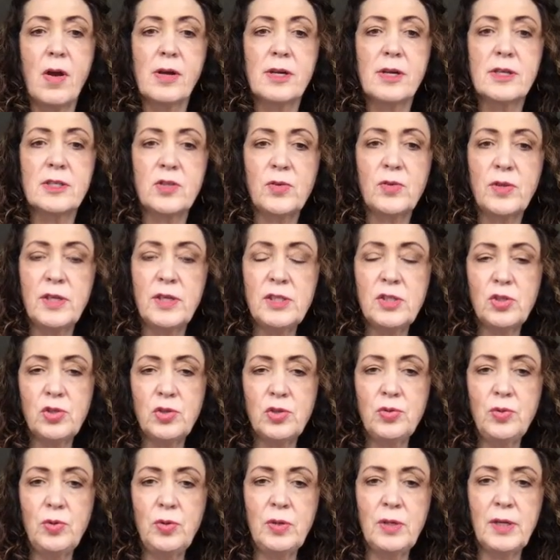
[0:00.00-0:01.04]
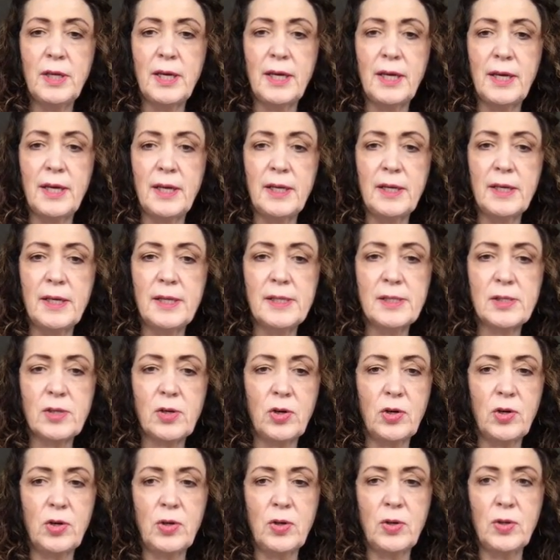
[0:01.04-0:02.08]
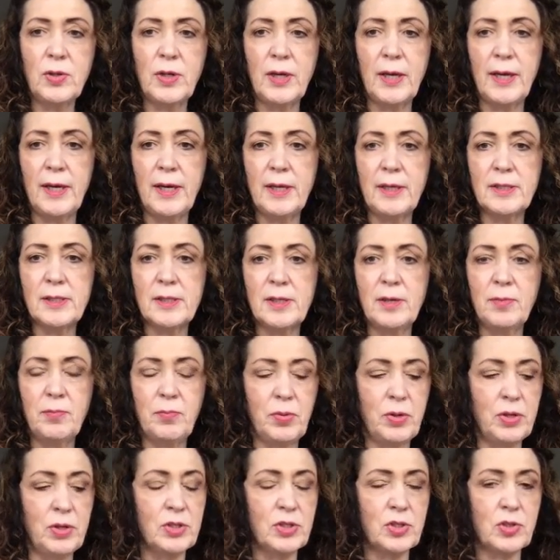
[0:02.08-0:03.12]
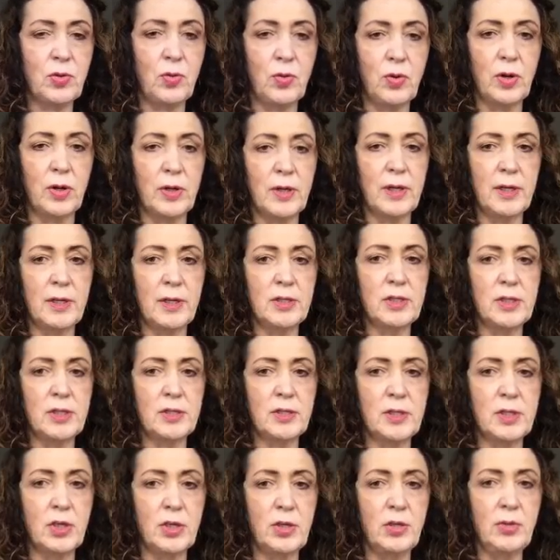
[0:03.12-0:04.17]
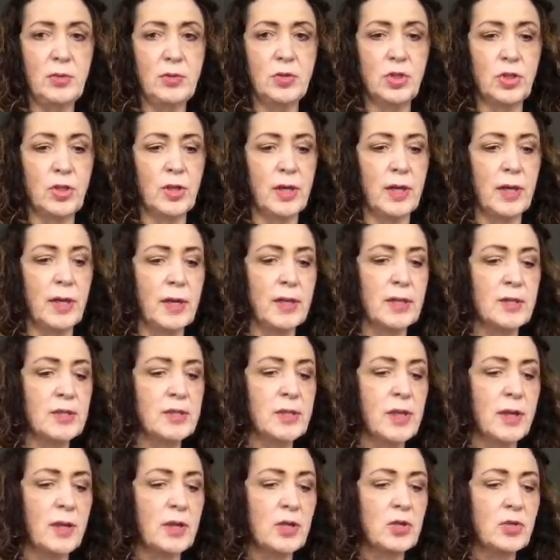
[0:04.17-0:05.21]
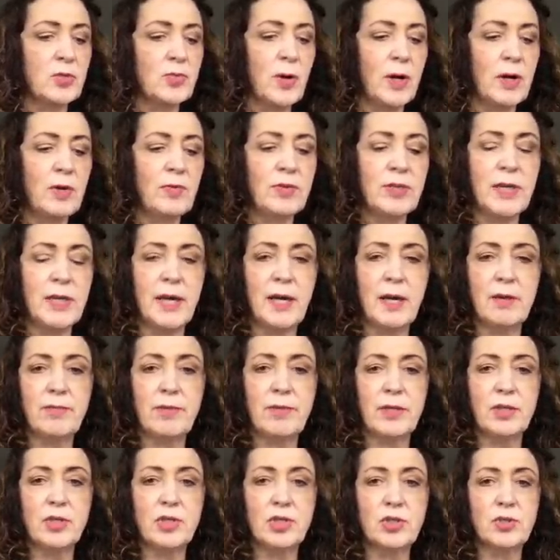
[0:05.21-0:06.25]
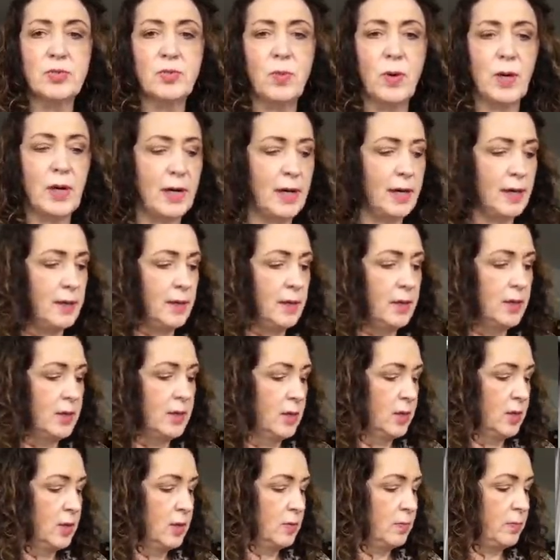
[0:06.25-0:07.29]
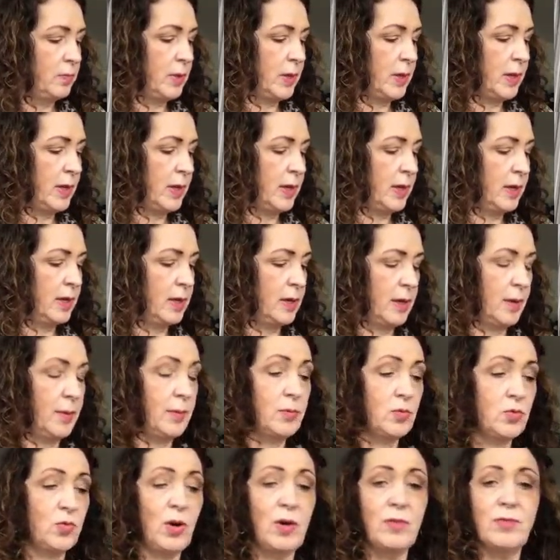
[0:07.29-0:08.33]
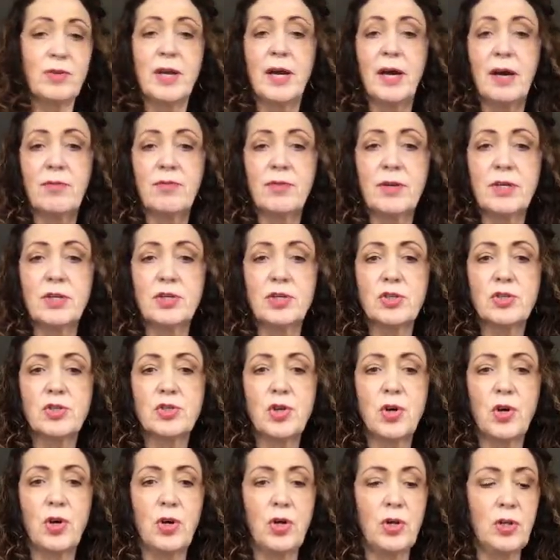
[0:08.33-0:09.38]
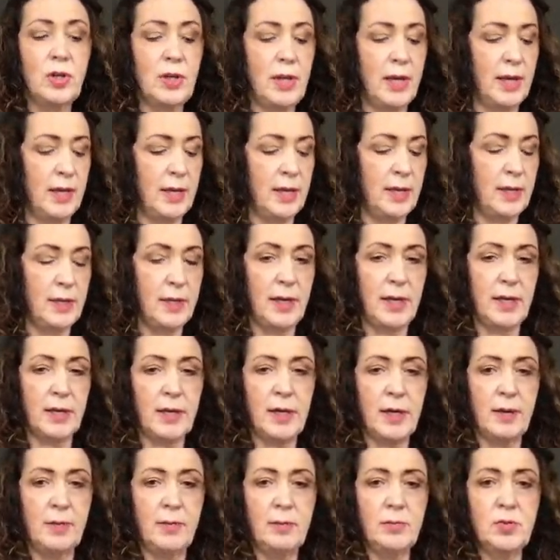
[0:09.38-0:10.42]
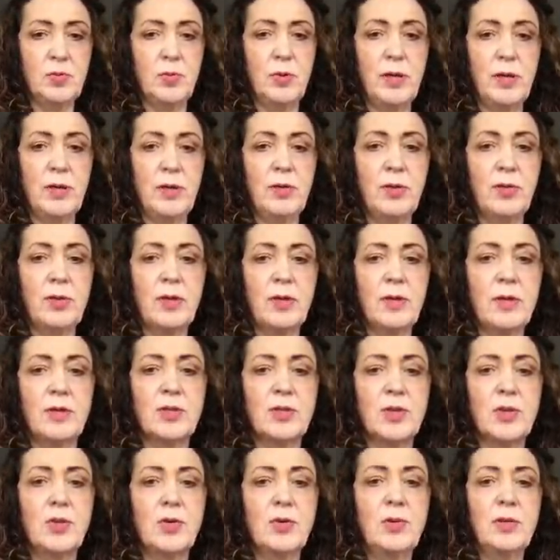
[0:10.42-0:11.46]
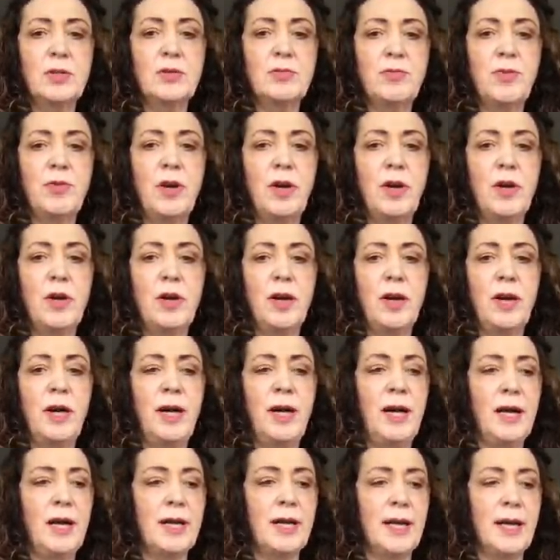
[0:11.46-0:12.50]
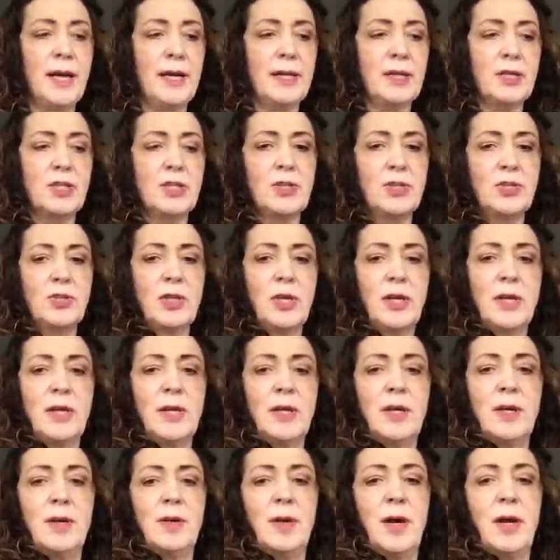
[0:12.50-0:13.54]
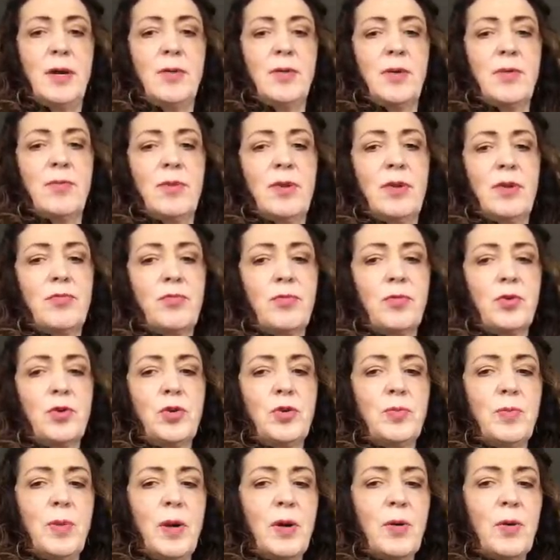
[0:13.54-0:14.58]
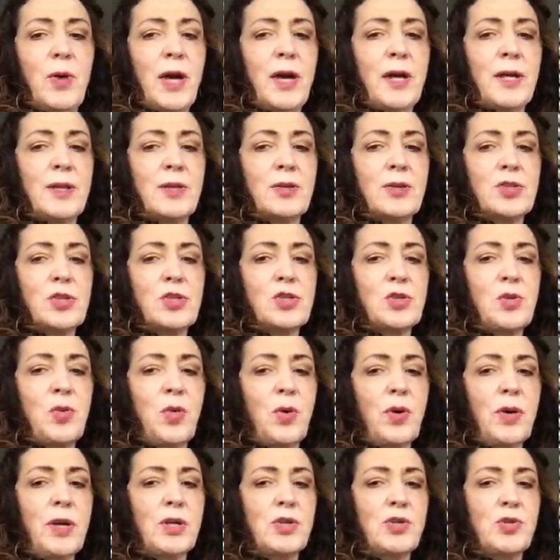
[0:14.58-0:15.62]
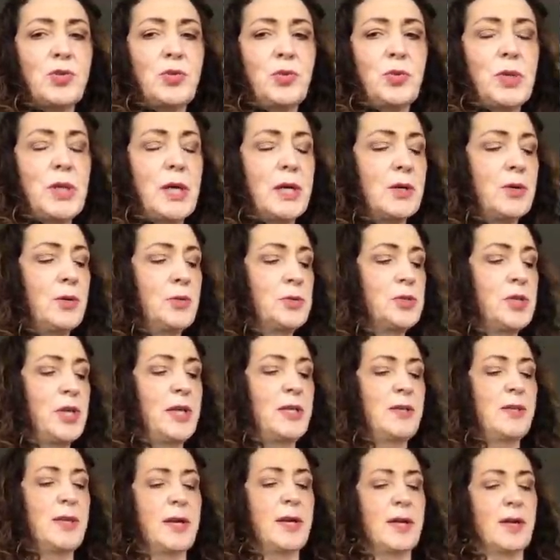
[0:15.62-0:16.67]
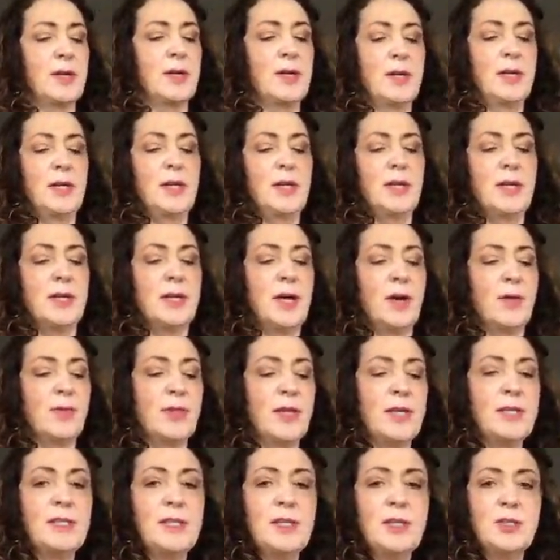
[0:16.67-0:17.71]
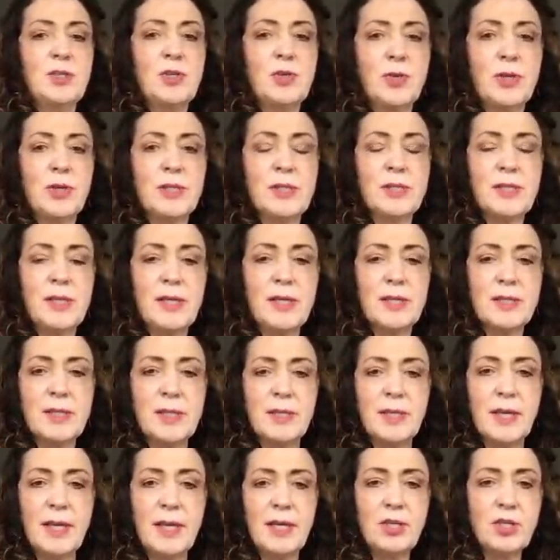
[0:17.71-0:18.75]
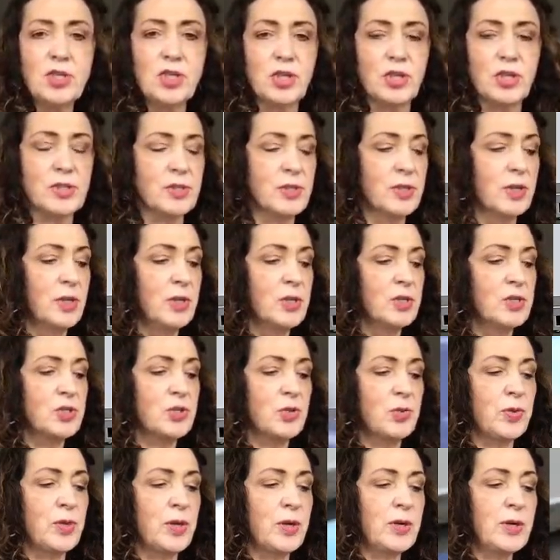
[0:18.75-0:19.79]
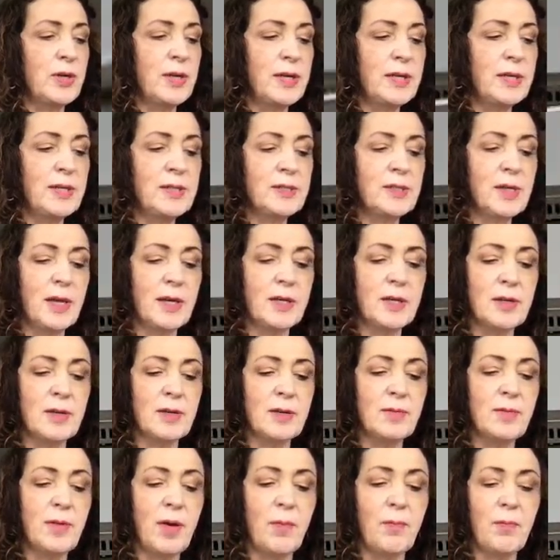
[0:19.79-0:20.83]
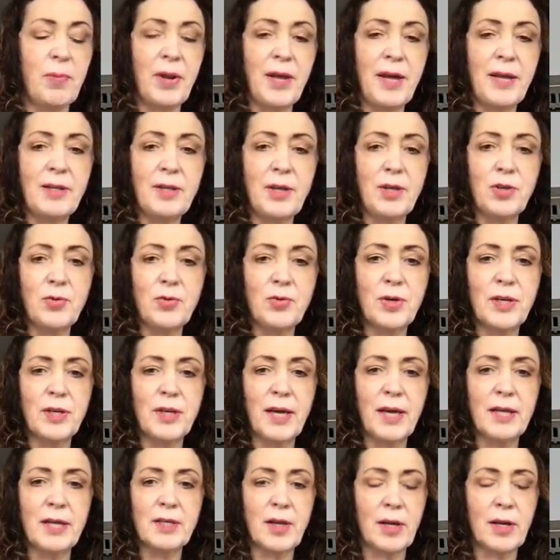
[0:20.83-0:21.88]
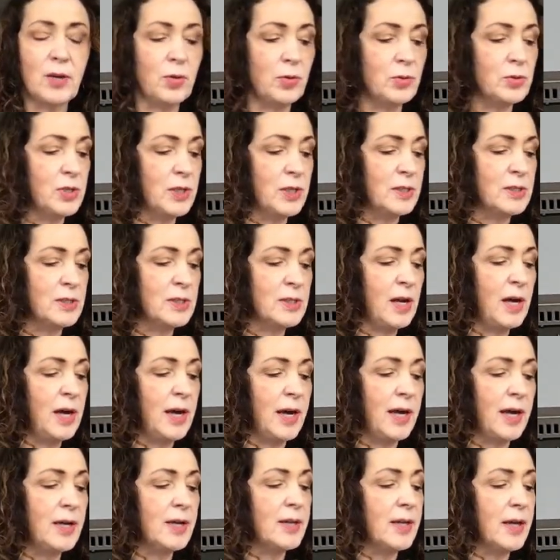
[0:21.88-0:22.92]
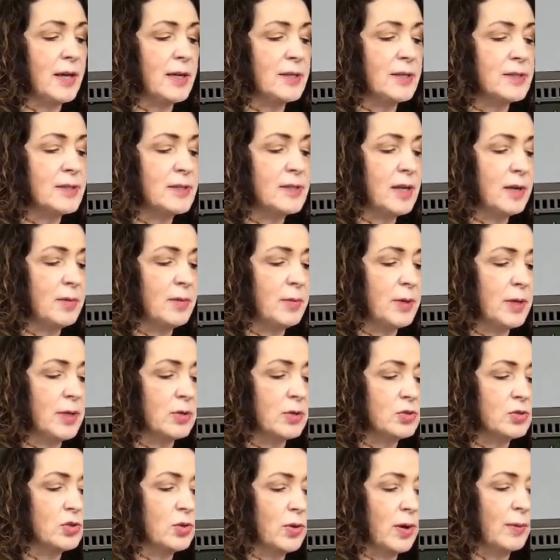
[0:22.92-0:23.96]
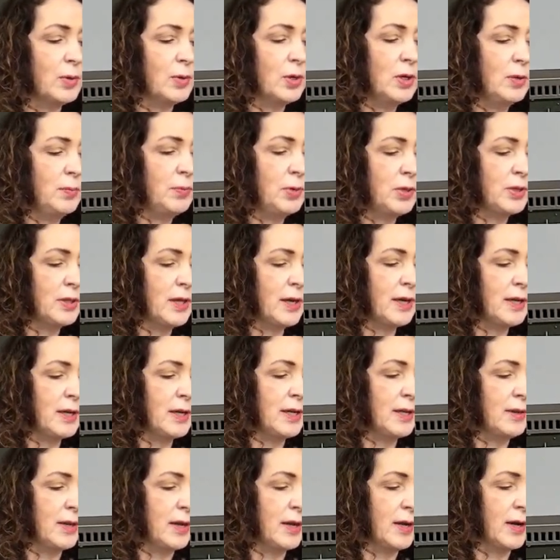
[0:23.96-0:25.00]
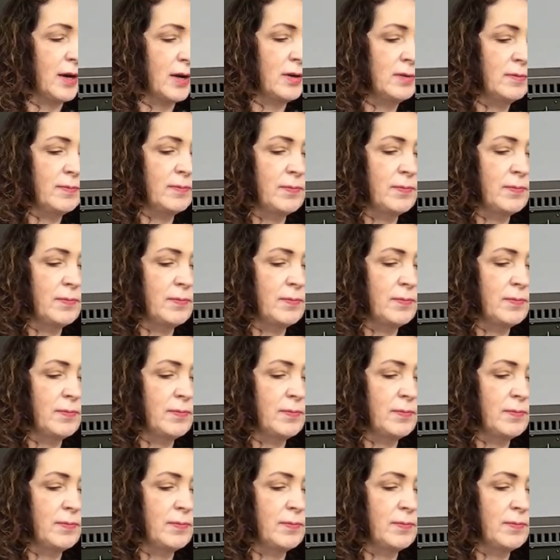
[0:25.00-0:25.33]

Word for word: So this tool is called a Simply Scored, and it's this huge thing. It's like 12.5 inches wide by 12.5 inches tall, and it comes with, does it go this far? Ah, I don't have enough room. Okay, there's a scoring tool that goes in there. Now this is, you can see it's in inches. So there is a plate that you can get that goes inside that is centimeters. So I'm going to put that in there.